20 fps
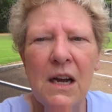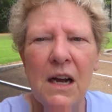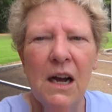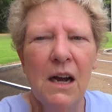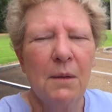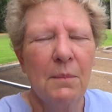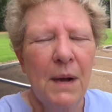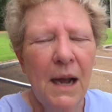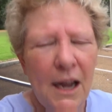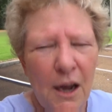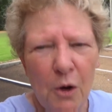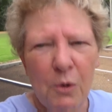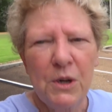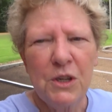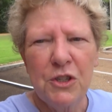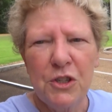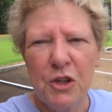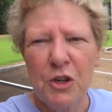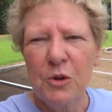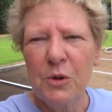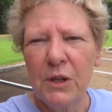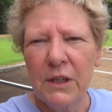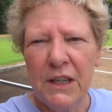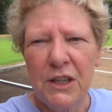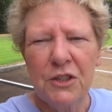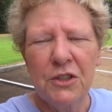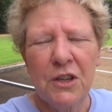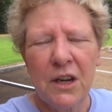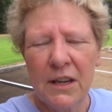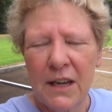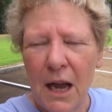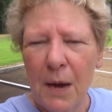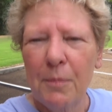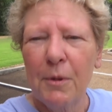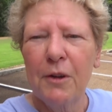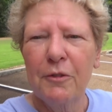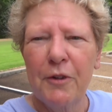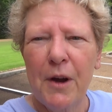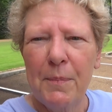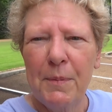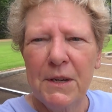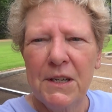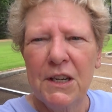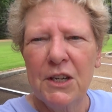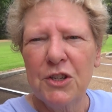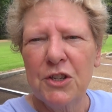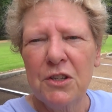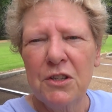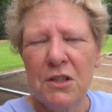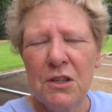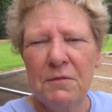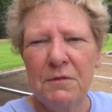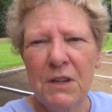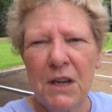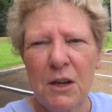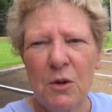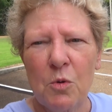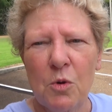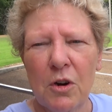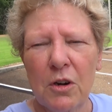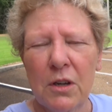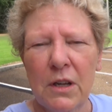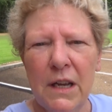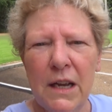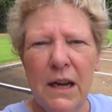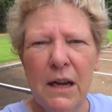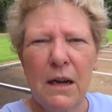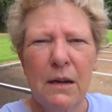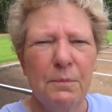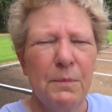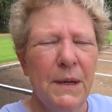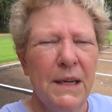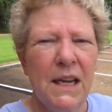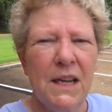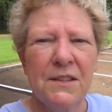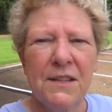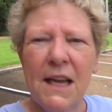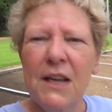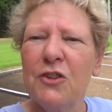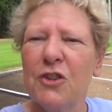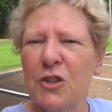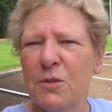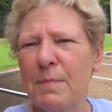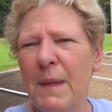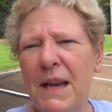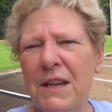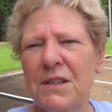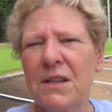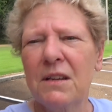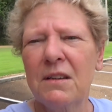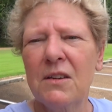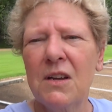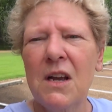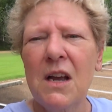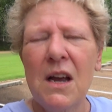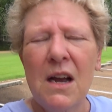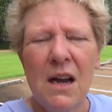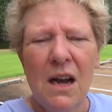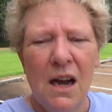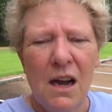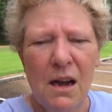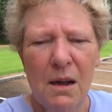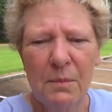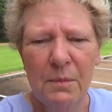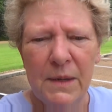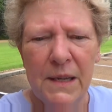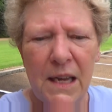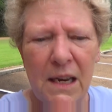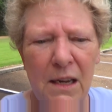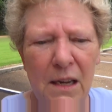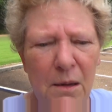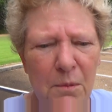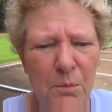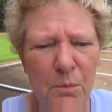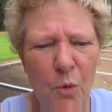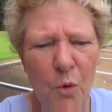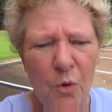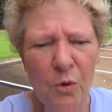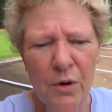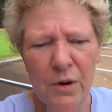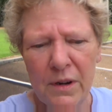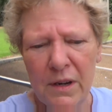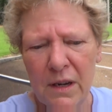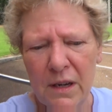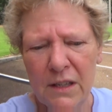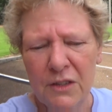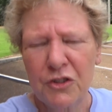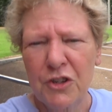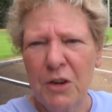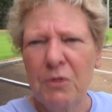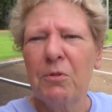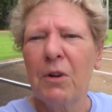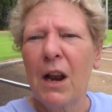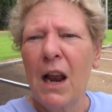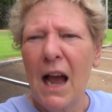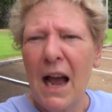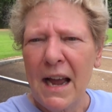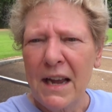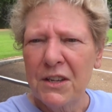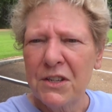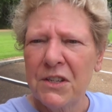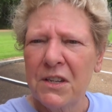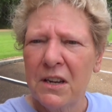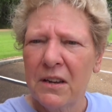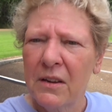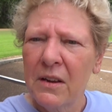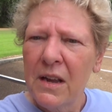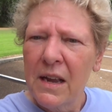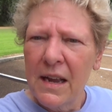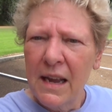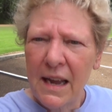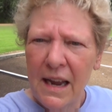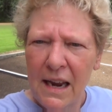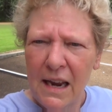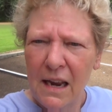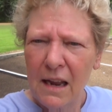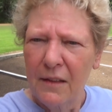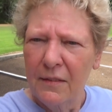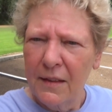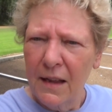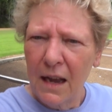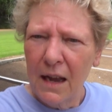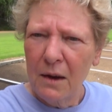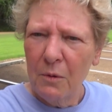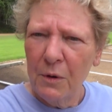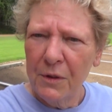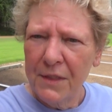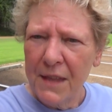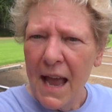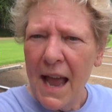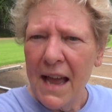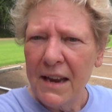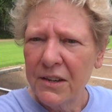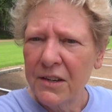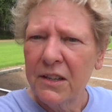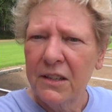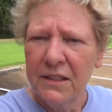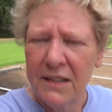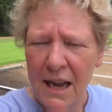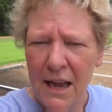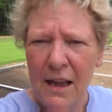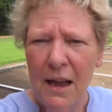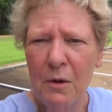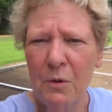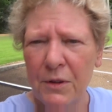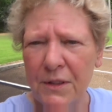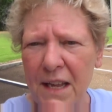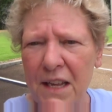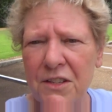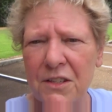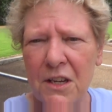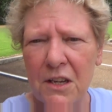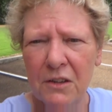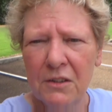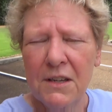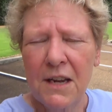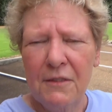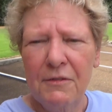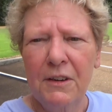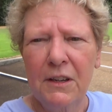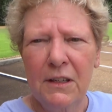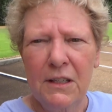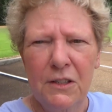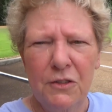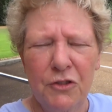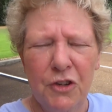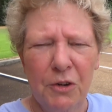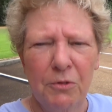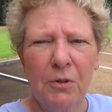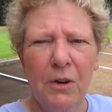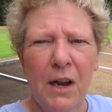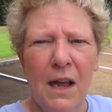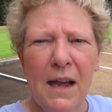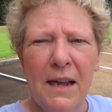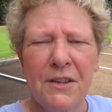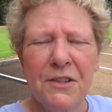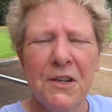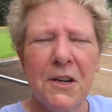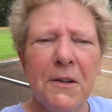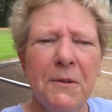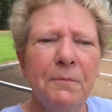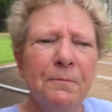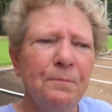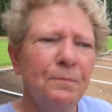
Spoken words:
I always do at least a couple of repetitions of dig work because that just makes it get it more generalized, and I want that skill definitely generalized.